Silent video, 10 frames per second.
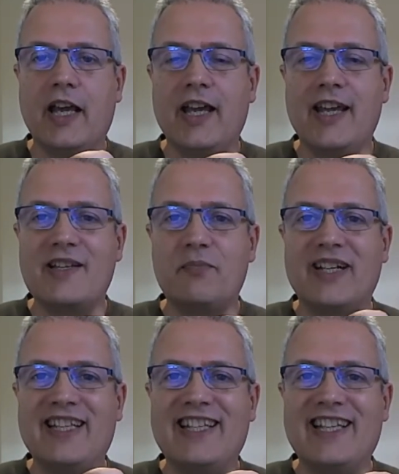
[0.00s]
is
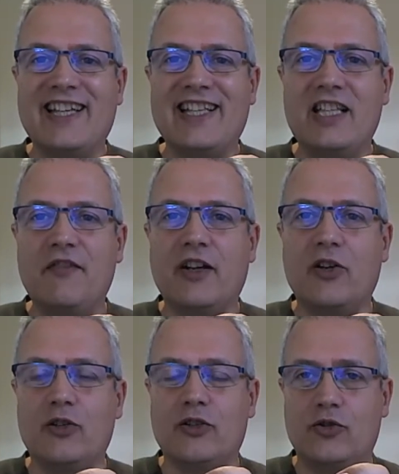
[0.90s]
pretty
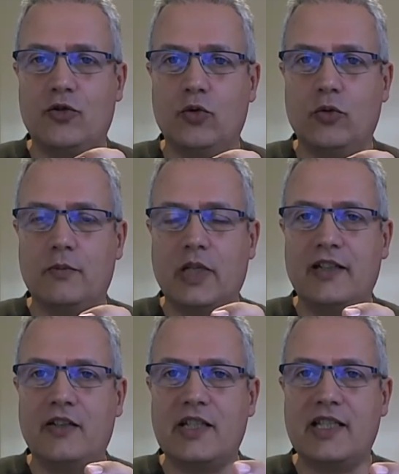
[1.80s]
difficult to
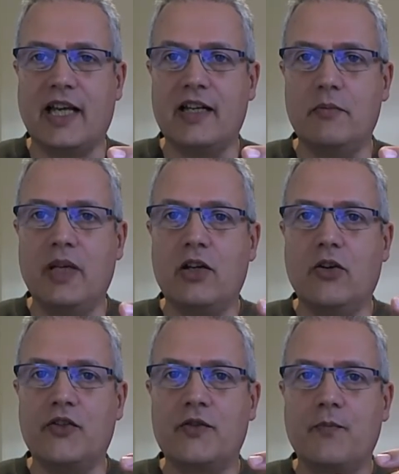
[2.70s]
understand
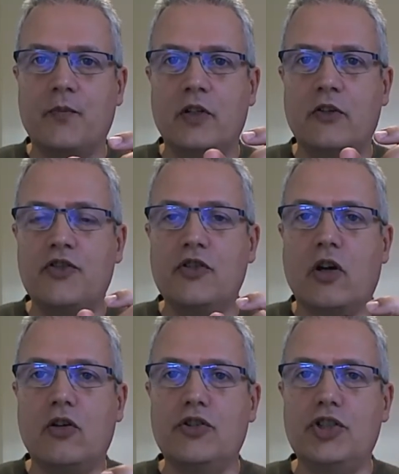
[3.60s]
because there is no
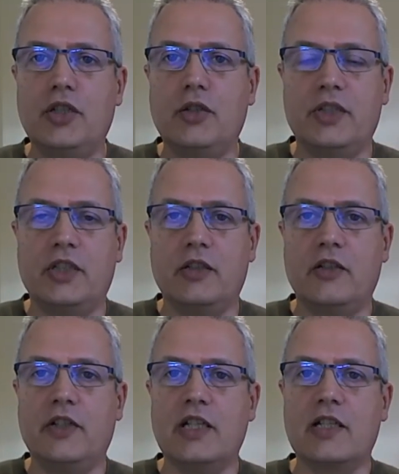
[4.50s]
continuity. There
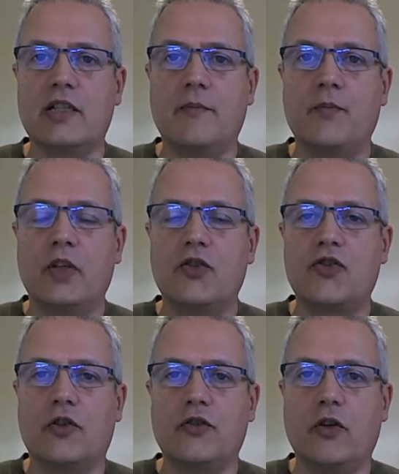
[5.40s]
is a
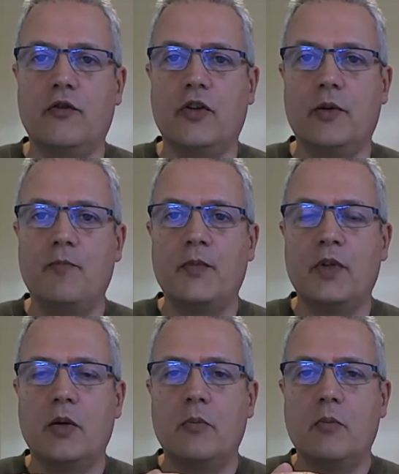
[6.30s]
sort of a
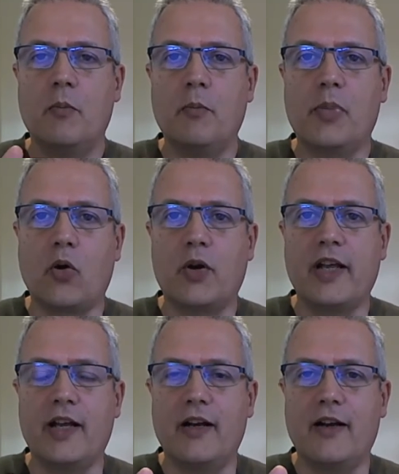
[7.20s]

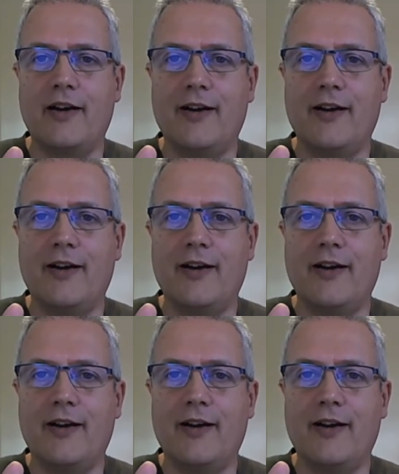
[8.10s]
broken